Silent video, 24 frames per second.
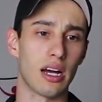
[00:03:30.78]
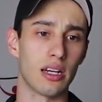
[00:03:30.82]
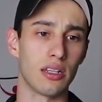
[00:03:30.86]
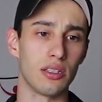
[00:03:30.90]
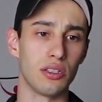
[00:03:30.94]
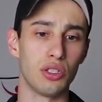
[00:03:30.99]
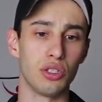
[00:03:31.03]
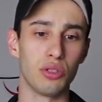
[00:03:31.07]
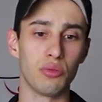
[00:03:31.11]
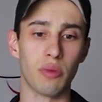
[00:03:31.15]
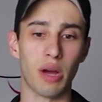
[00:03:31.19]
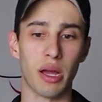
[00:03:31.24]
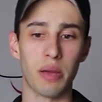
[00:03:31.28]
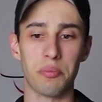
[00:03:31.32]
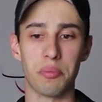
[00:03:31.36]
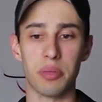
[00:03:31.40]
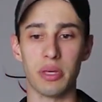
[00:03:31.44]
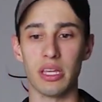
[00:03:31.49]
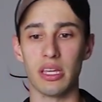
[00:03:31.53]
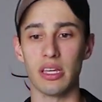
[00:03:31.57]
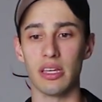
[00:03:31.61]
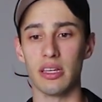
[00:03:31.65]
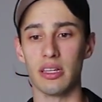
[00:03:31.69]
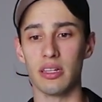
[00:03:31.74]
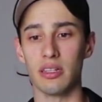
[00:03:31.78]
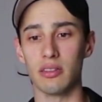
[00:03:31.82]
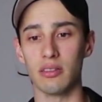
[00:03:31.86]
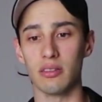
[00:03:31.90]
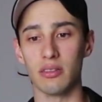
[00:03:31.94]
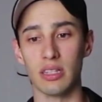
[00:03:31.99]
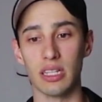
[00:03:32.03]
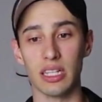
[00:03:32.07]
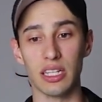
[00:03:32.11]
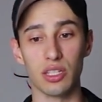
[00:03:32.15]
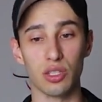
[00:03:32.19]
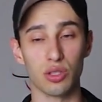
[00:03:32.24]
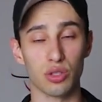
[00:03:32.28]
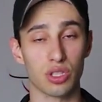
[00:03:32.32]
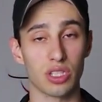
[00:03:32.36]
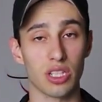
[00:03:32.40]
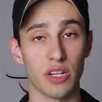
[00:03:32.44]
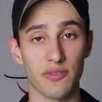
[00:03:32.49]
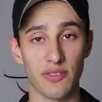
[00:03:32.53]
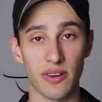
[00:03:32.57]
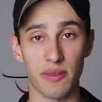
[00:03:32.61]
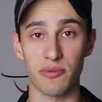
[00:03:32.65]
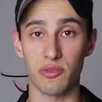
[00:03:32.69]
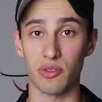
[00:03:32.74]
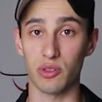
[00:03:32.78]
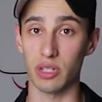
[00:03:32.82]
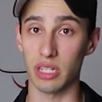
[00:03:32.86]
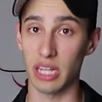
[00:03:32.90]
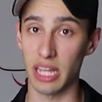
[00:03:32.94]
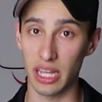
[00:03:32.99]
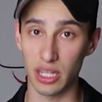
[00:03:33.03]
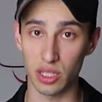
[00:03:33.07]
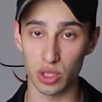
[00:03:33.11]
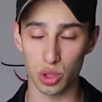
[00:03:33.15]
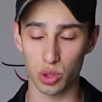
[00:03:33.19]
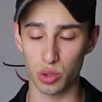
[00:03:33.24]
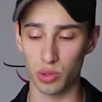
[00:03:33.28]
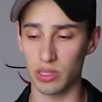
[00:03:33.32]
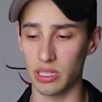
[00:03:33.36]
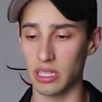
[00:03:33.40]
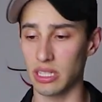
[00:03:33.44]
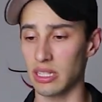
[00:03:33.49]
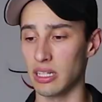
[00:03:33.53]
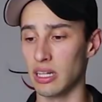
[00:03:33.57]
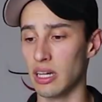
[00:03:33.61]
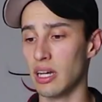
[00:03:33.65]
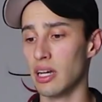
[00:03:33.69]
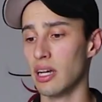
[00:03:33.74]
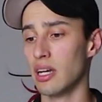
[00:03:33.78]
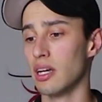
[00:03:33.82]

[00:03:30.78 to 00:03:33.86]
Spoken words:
You might be leading yourself up for an injury.